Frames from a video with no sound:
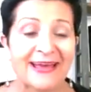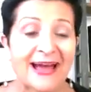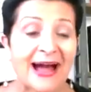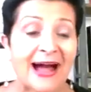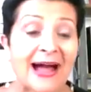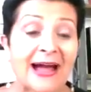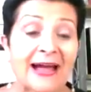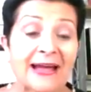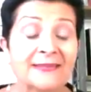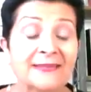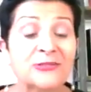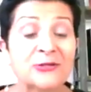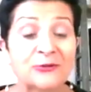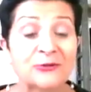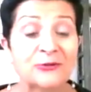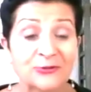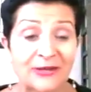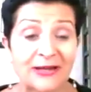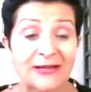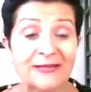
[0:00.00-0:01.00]
I
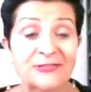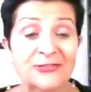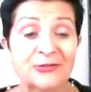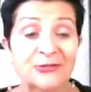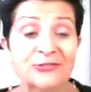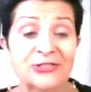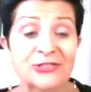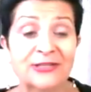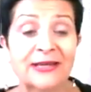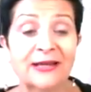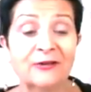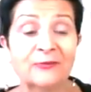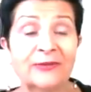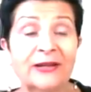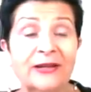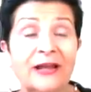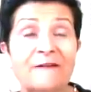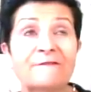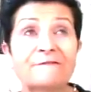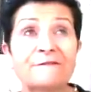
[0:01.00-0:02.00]
told Janelle when
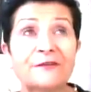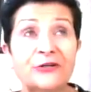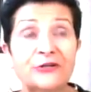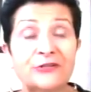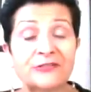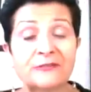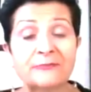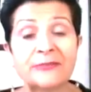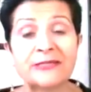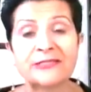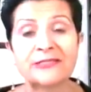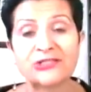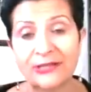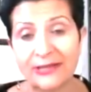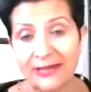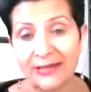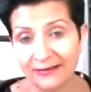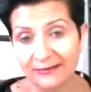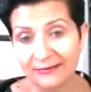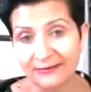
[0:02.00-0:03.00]
I first met
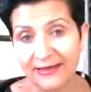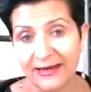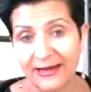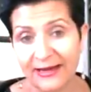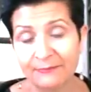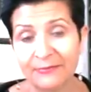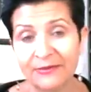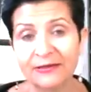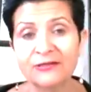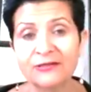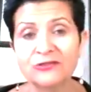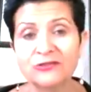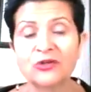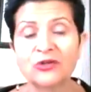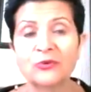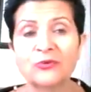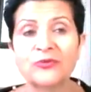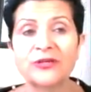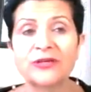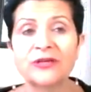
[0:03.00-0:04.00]
Janelle, and
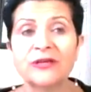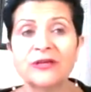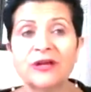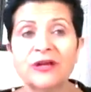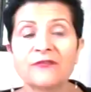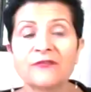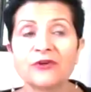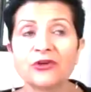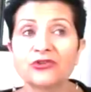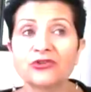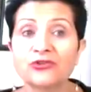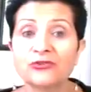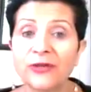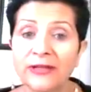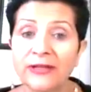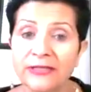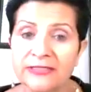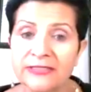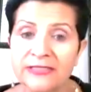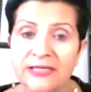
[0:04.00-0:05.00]
the
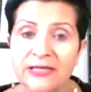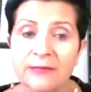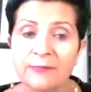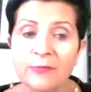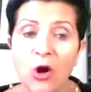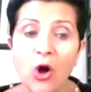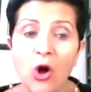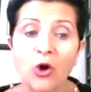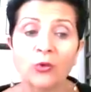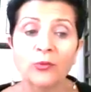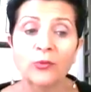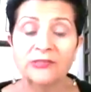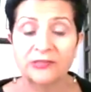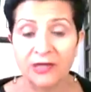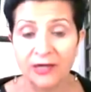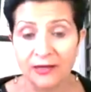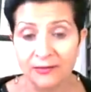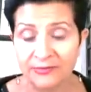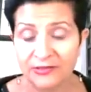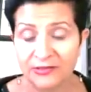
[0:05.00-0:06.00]
Australian team always
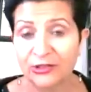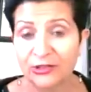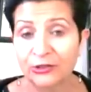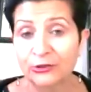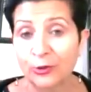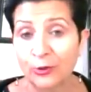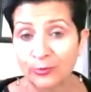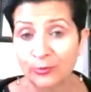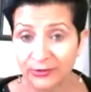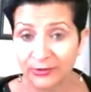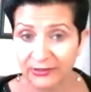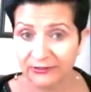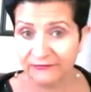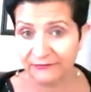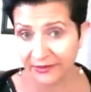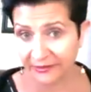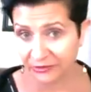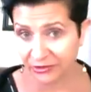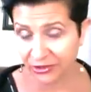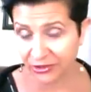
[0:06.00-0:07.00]
comes to global
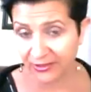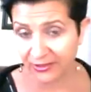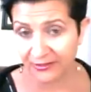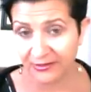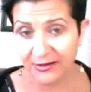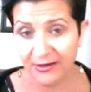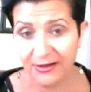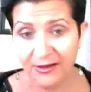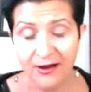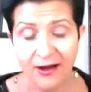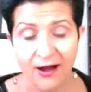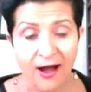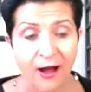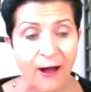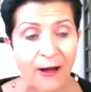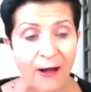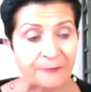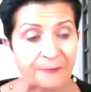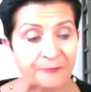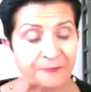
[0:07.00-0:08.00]
convention.
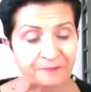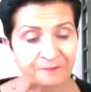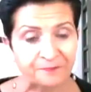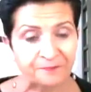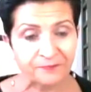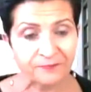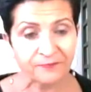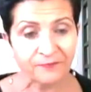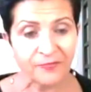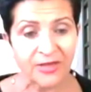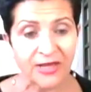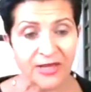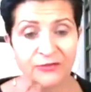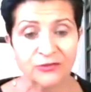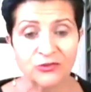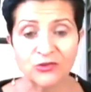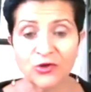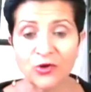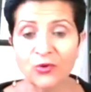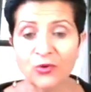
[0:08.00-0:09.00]
And
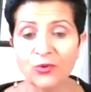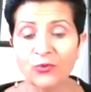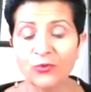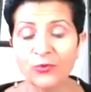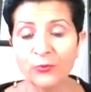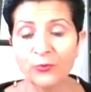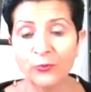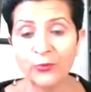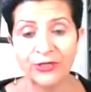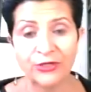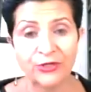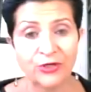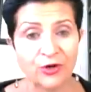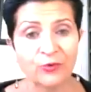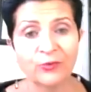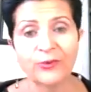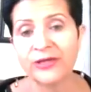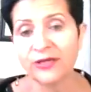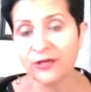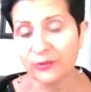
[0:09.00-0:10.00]
so we
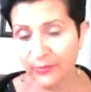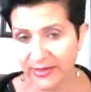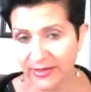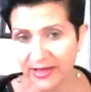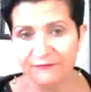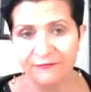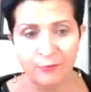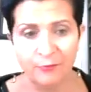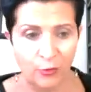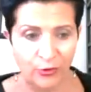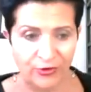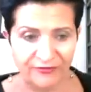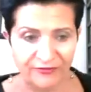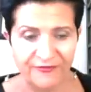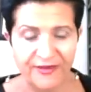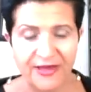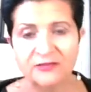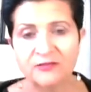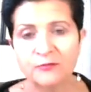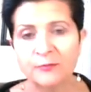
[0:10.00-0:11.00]
know here we have more
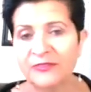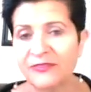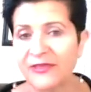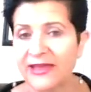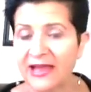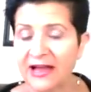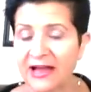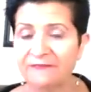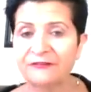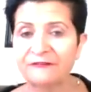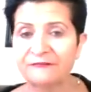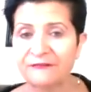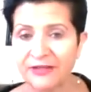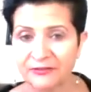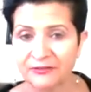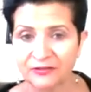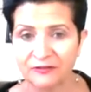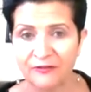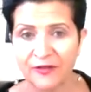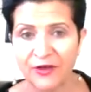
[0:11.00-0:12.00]
events, but they have
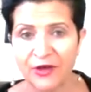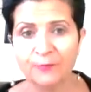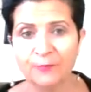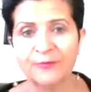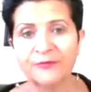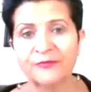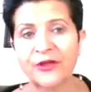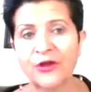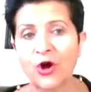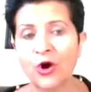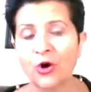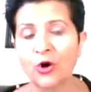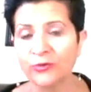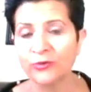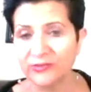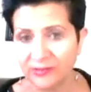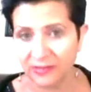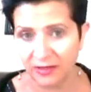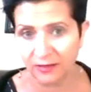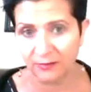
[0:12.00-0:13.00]
events there, but they
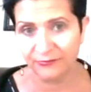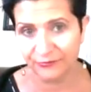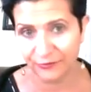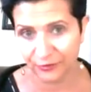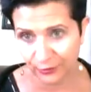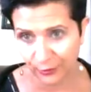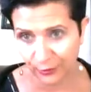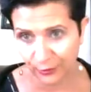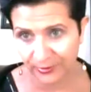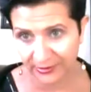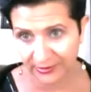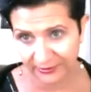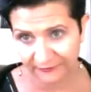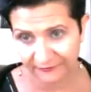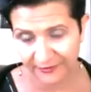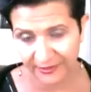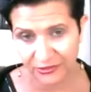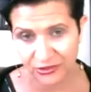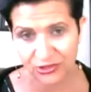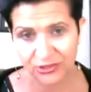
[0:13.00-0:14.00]
always come for Global
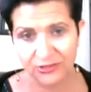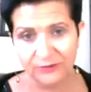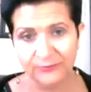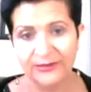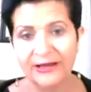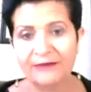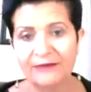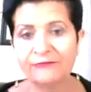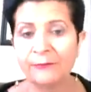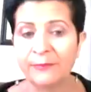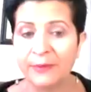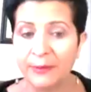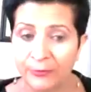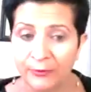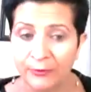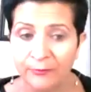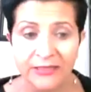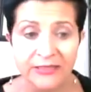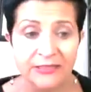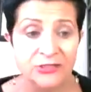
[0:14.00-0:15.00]
Convention. And when I remember
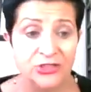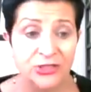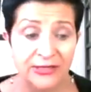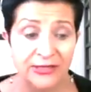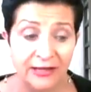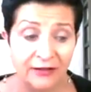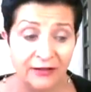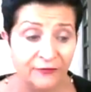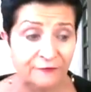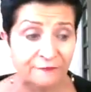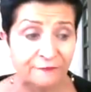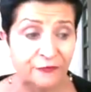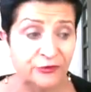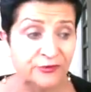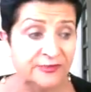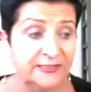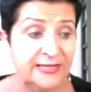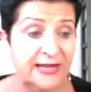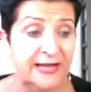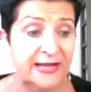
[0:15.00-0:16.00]
meeting Janelle the
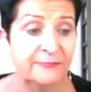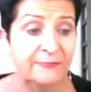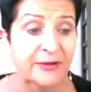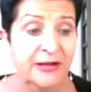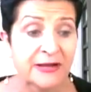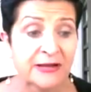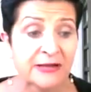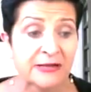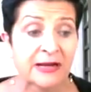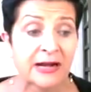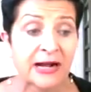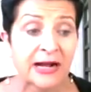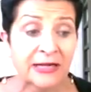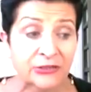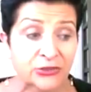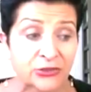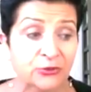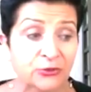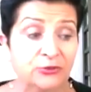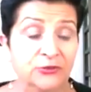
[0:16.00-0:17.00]
first time, I
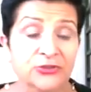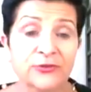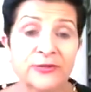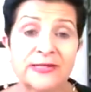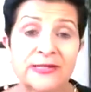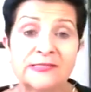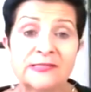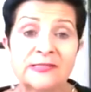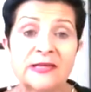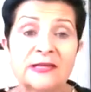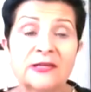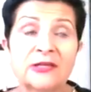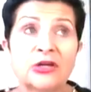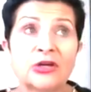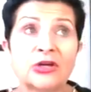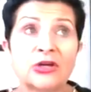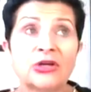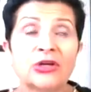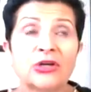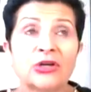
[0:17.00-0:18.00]
told her, I said,
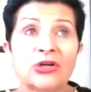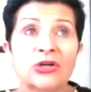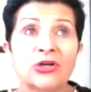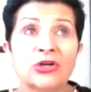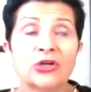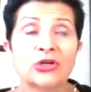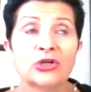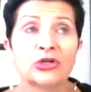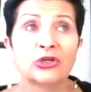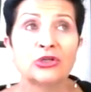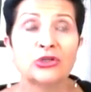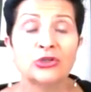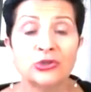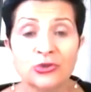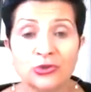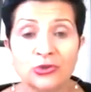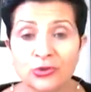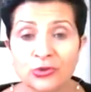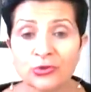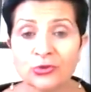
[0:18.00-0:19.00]

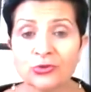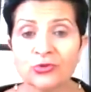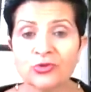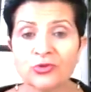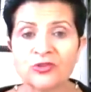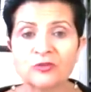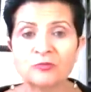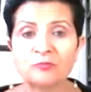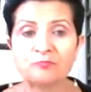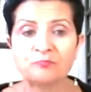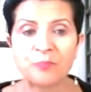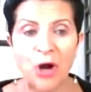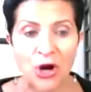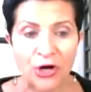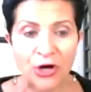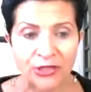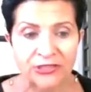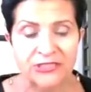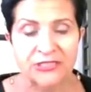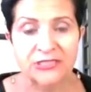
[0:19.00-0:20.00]
you
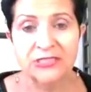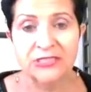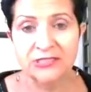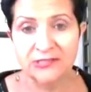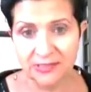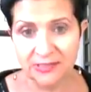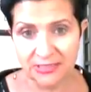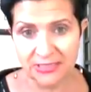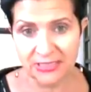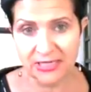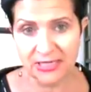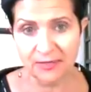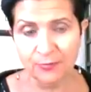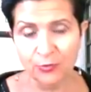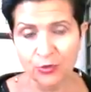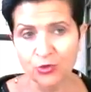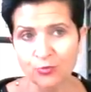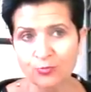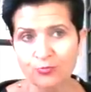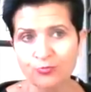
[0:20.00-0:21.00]
sparked this team.
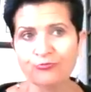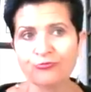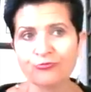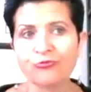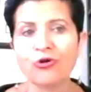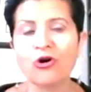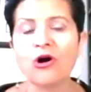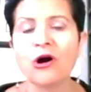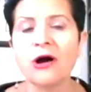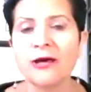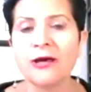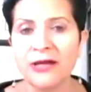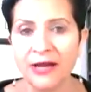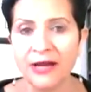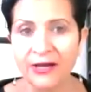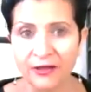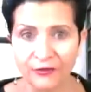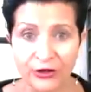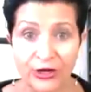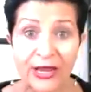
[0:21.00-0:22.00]
You brought
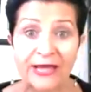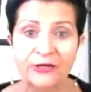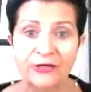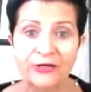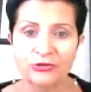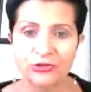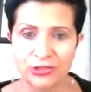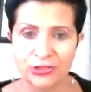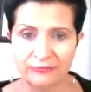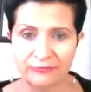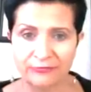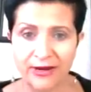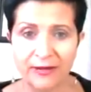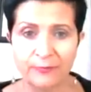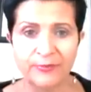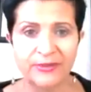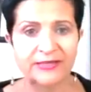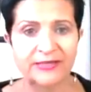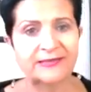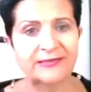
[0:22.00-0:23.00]
another energy, right?
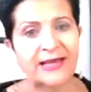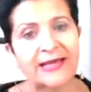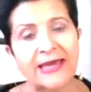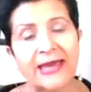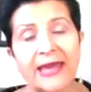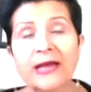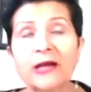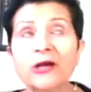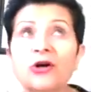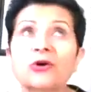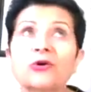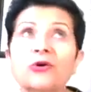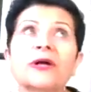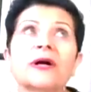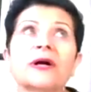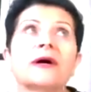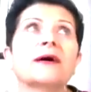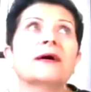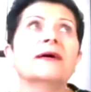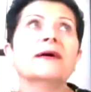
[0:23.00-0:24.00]
Because I can't go
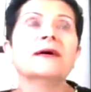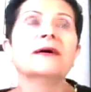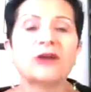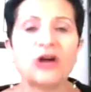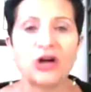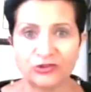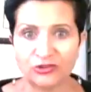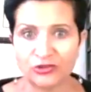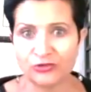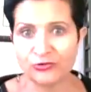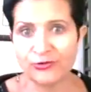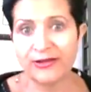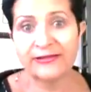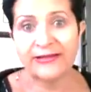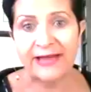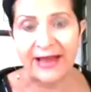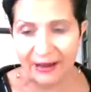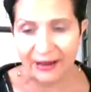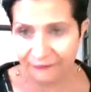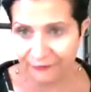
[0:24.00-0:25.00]
to
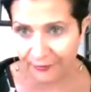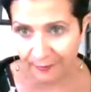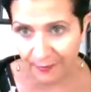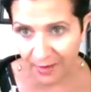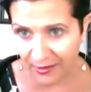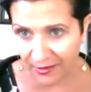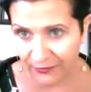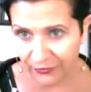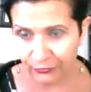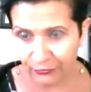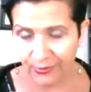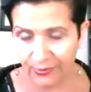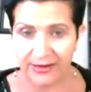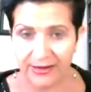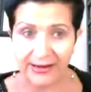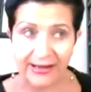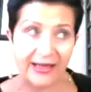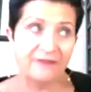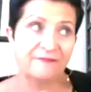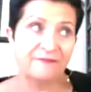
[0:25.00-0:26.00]
Australia every month, right?
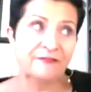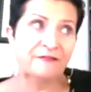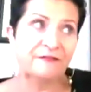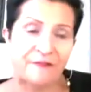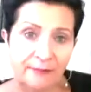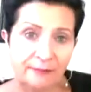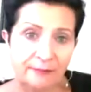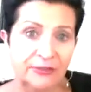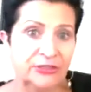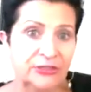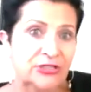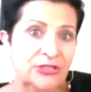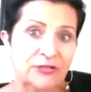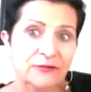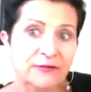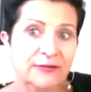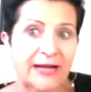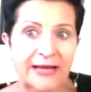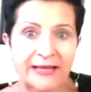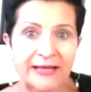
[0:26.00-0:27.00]
I have a family
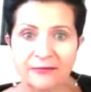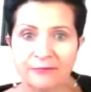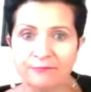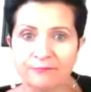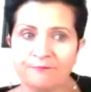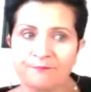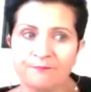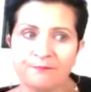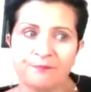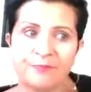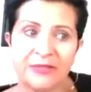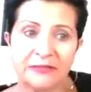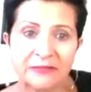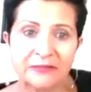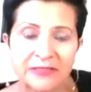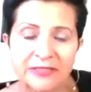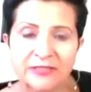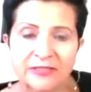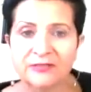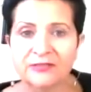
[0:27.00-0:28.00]
too, and I didn't
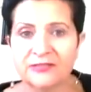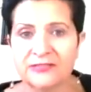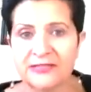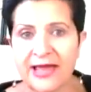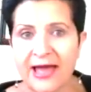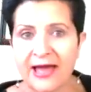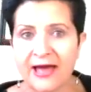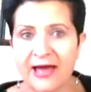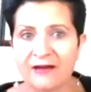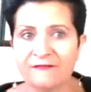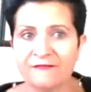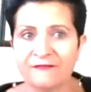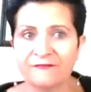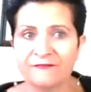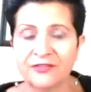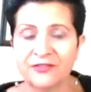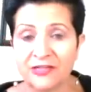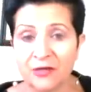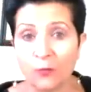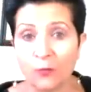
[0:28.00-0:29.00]
build this to
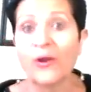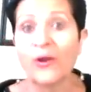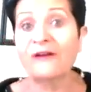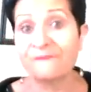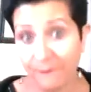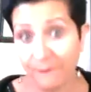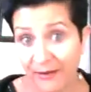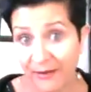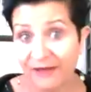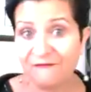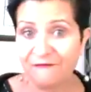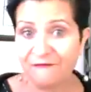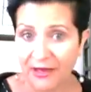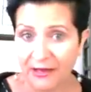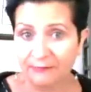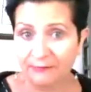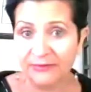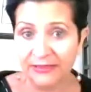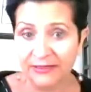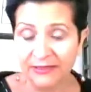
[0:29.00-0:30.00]
stay away from my
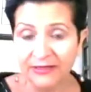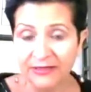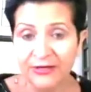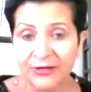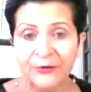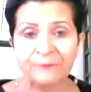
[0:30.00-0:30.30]
family.